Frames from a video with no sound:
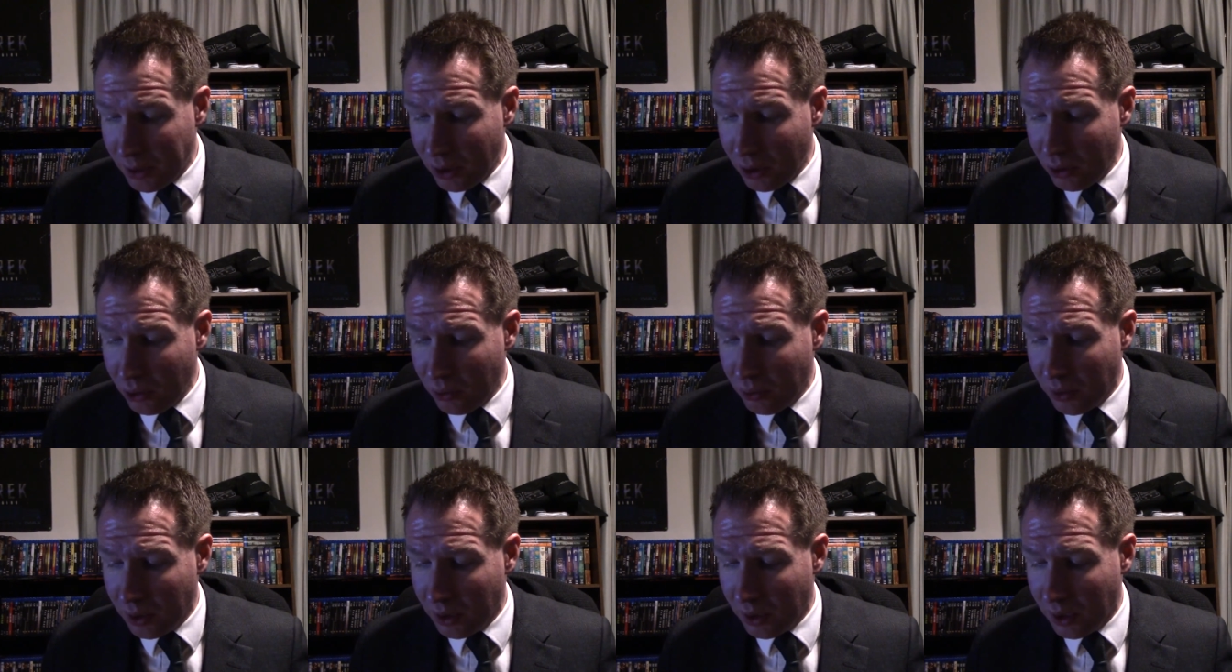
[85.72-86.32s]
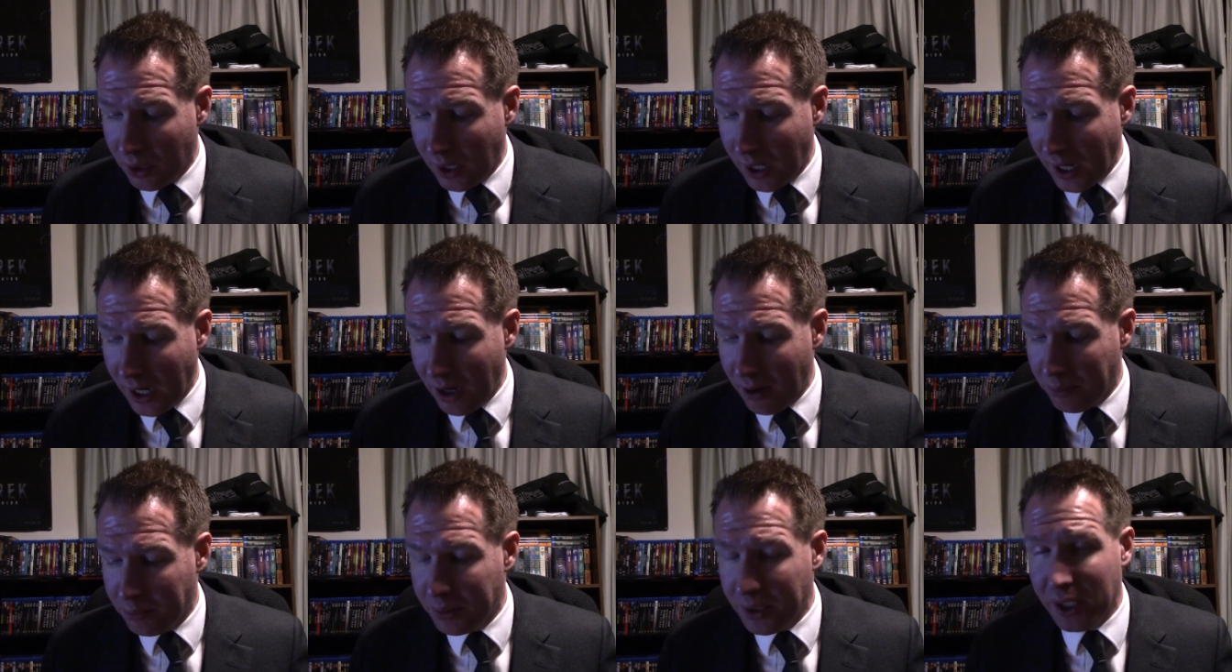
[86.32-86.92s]
you
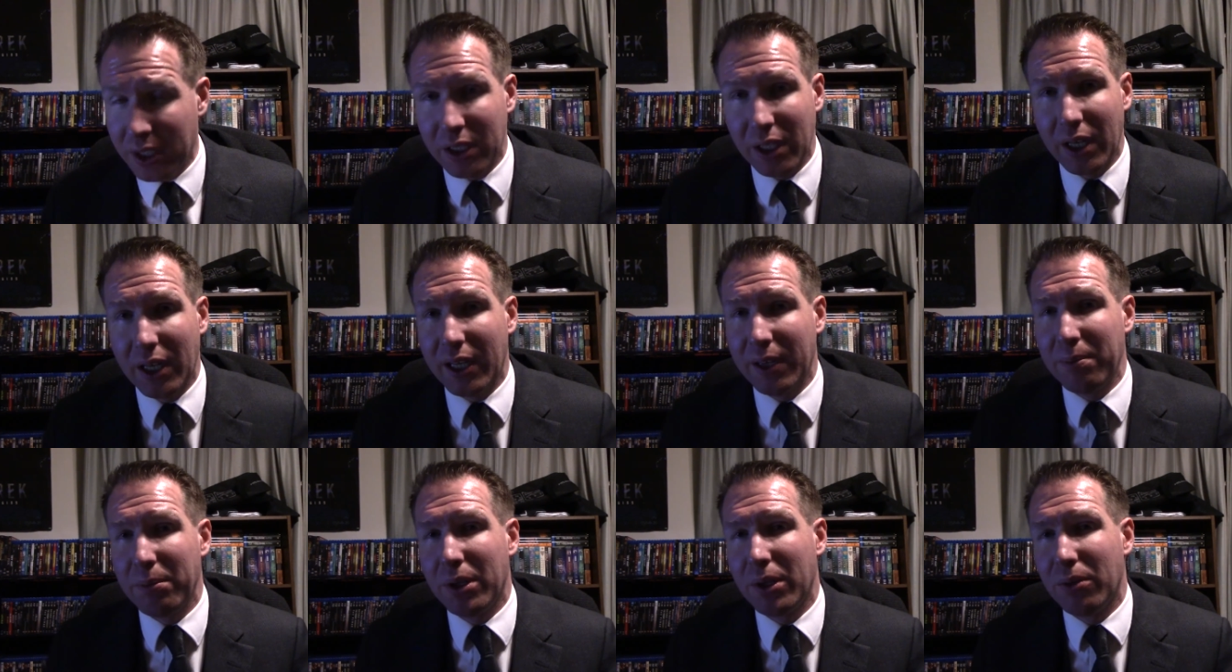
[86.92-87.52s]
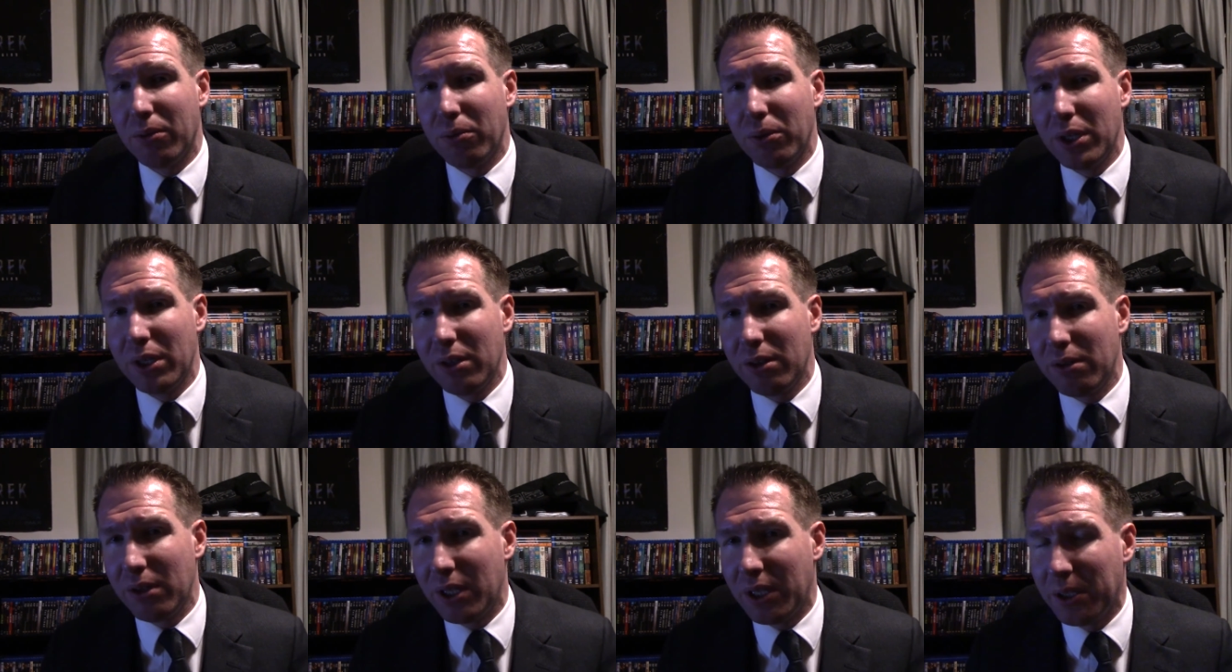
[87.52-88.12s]
out big time.
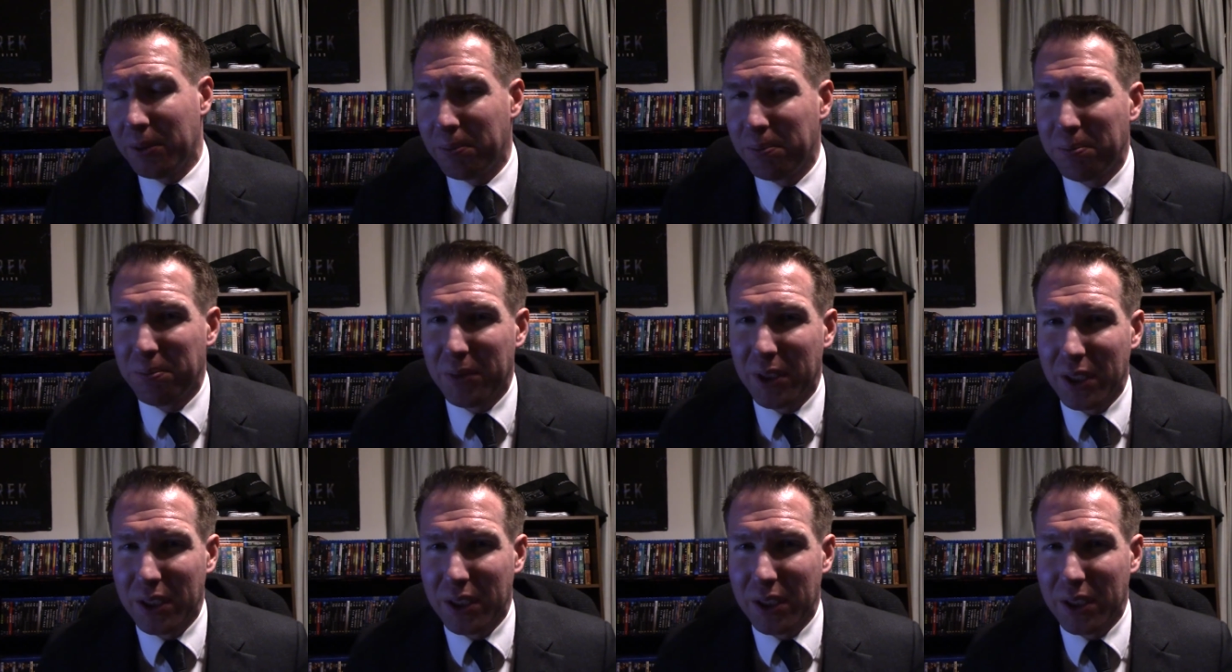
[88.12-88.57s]
Well, um,